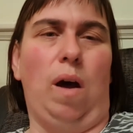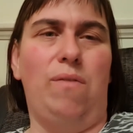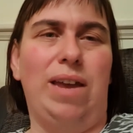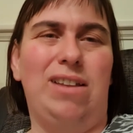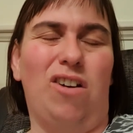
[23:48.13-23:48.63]
I
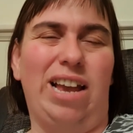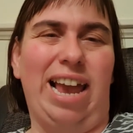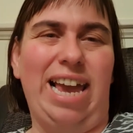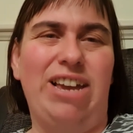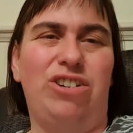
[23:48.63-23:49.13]
think like
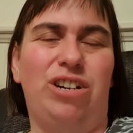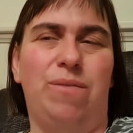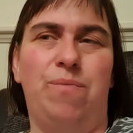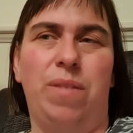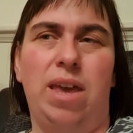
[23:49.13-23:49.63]
each
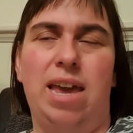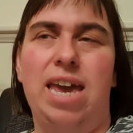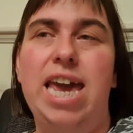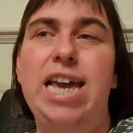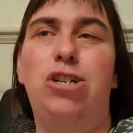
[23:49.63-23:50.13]

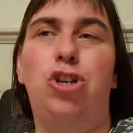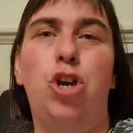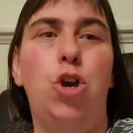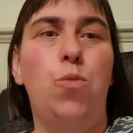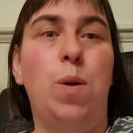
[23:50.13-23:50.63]

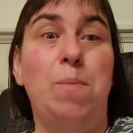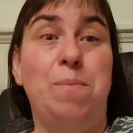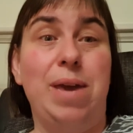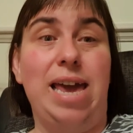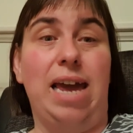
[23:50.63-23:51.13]
human
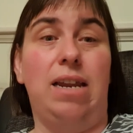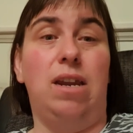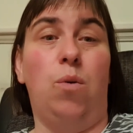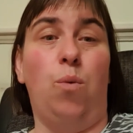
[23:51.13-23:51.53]
being,